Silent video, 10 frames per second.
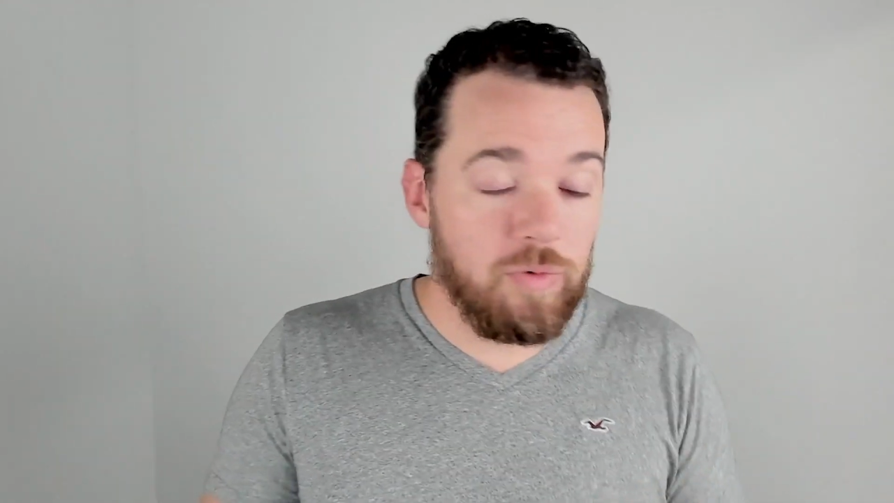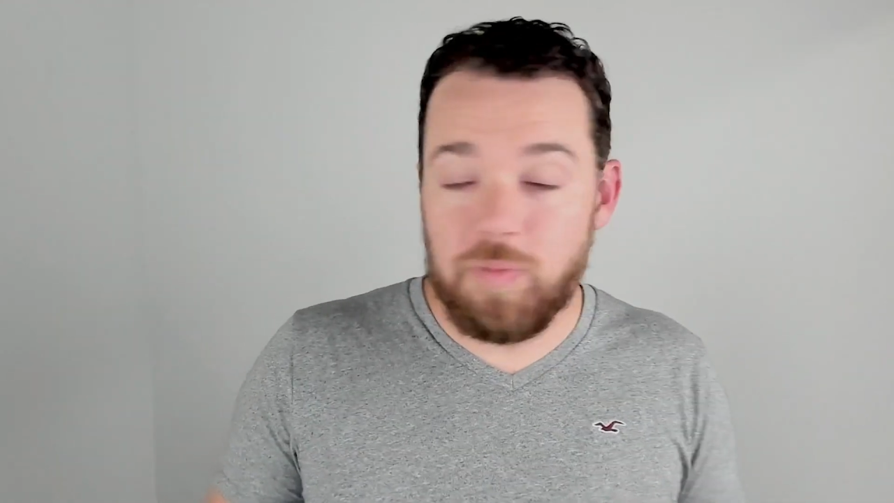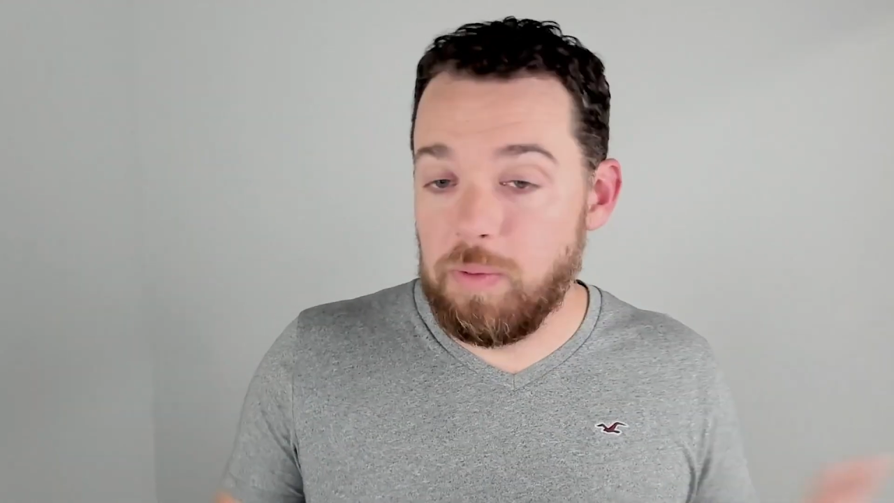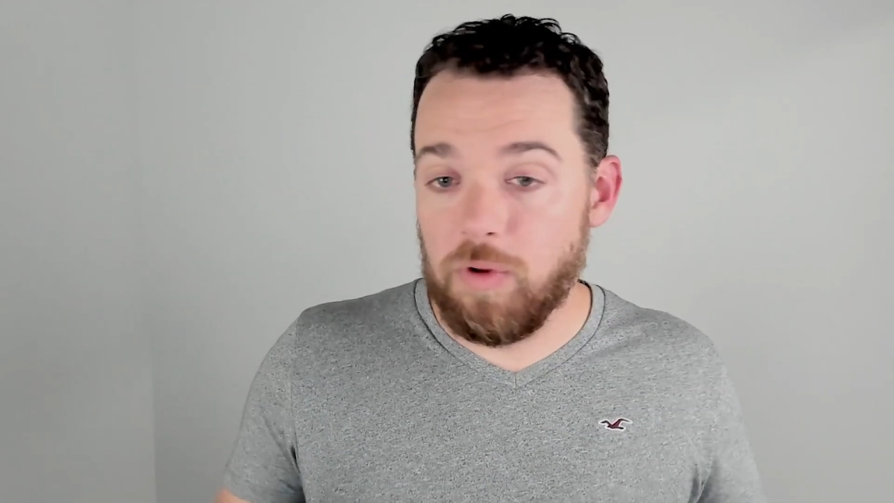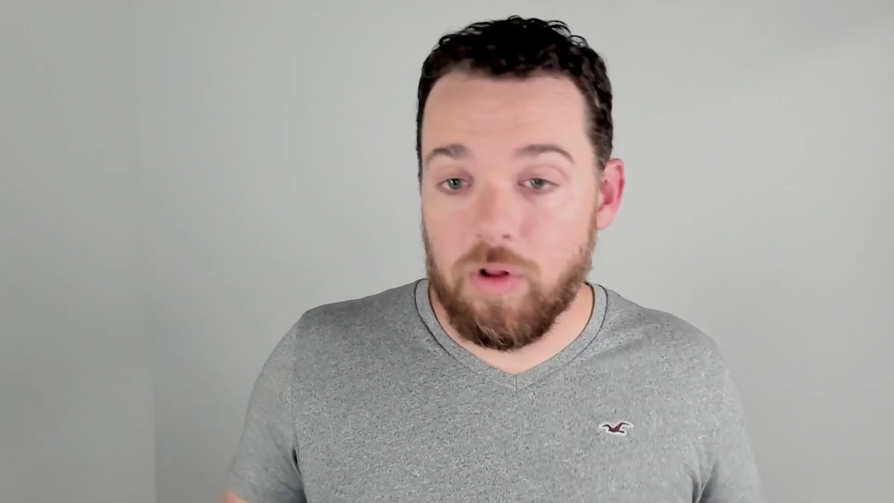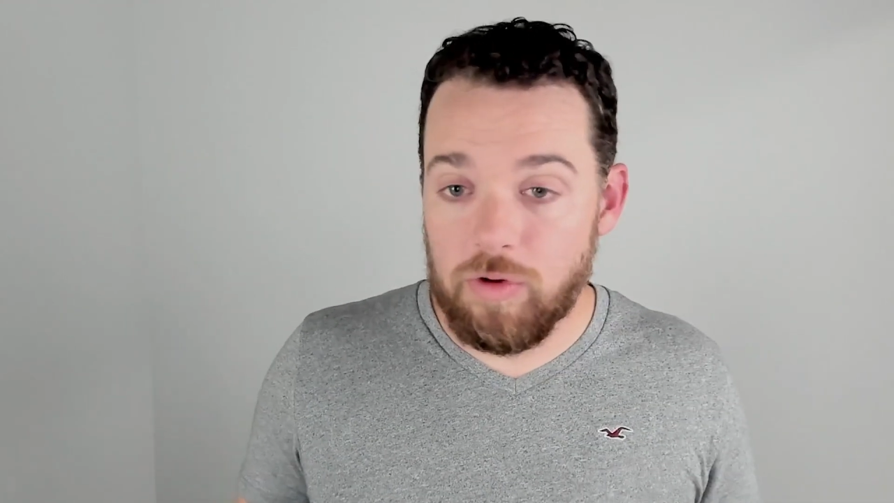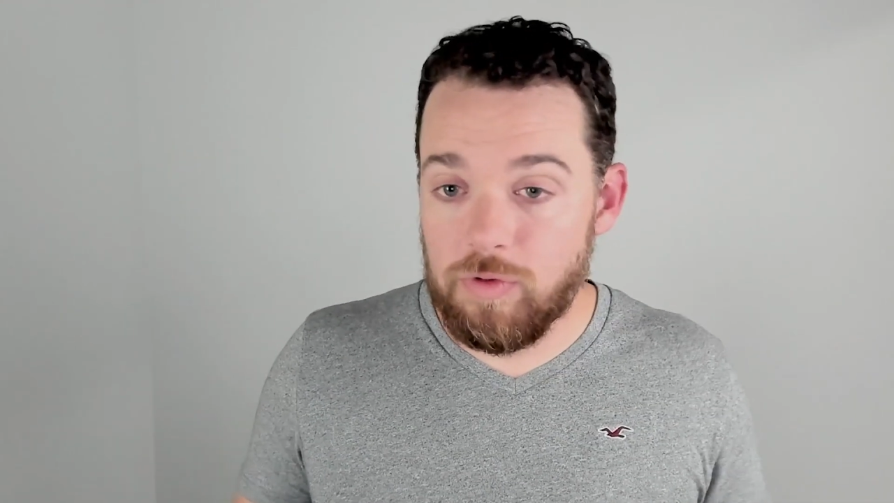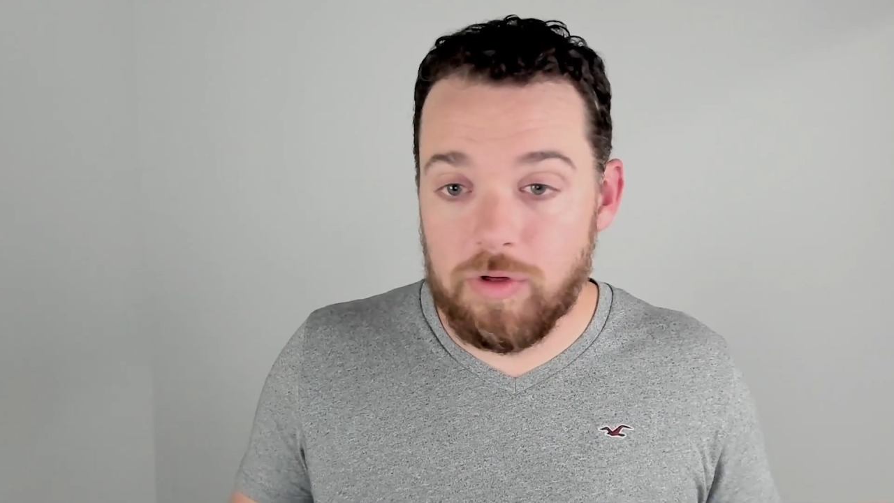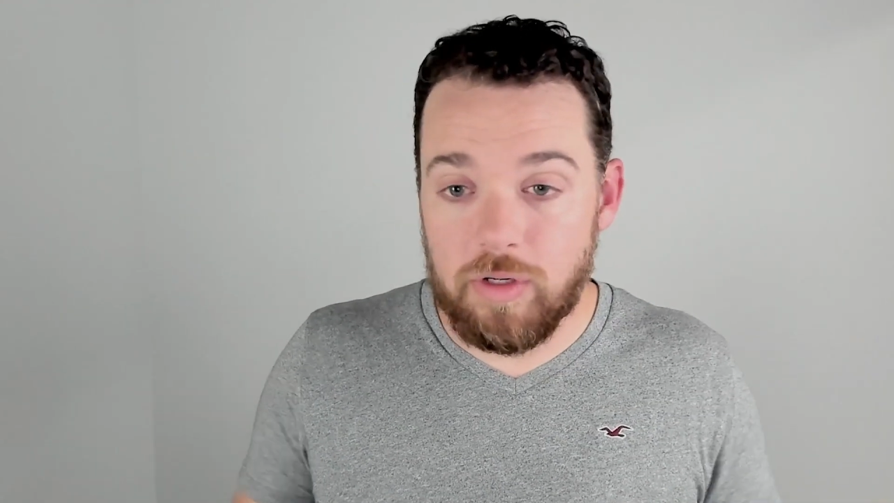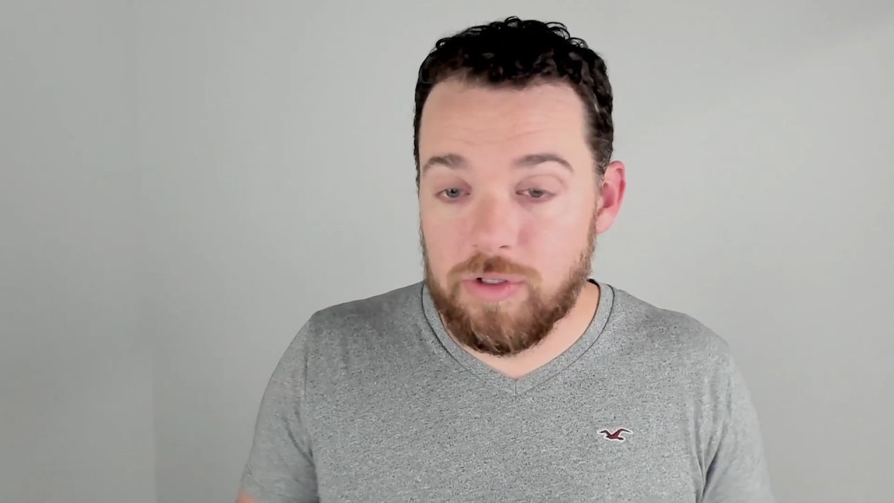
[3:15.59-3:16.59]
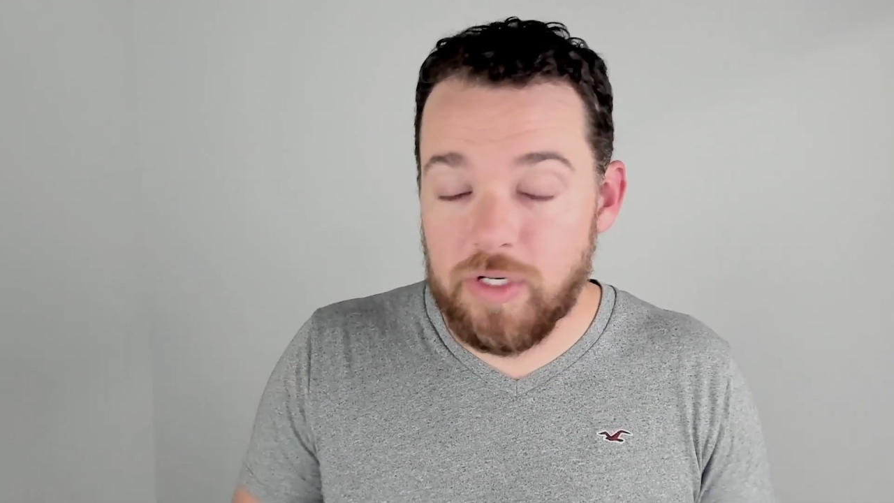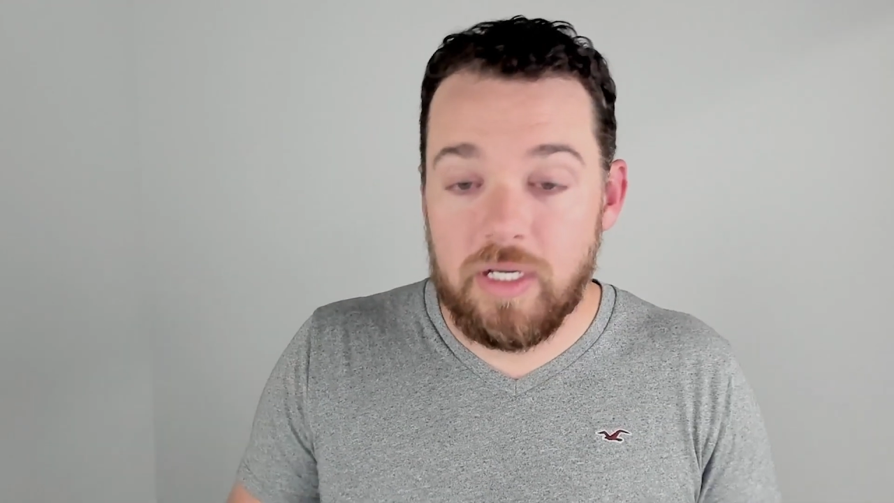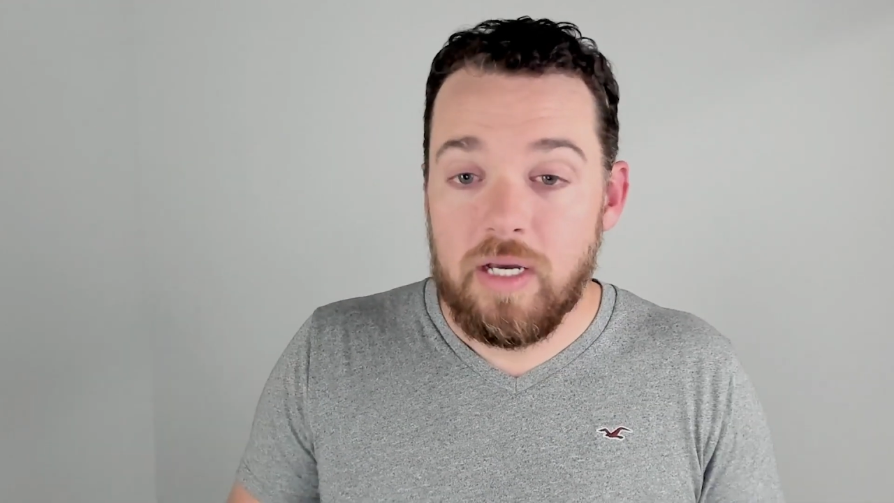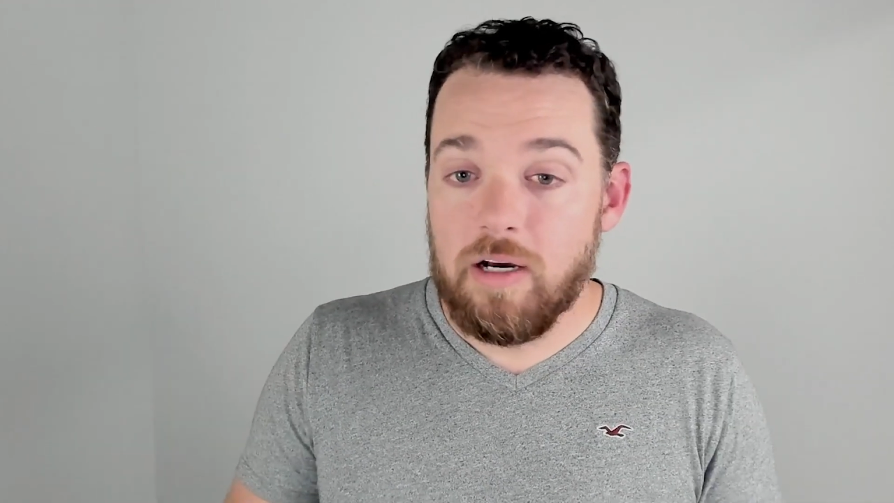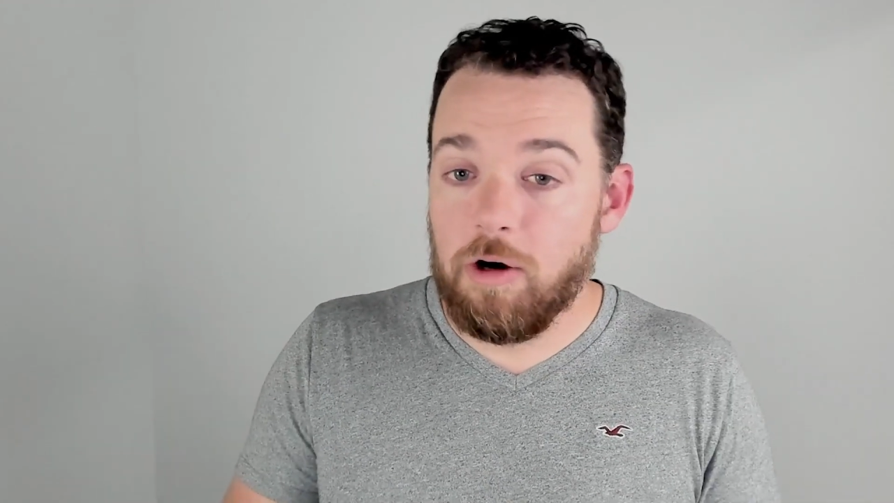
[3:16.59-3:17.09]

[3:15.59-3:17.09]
with people all over the country.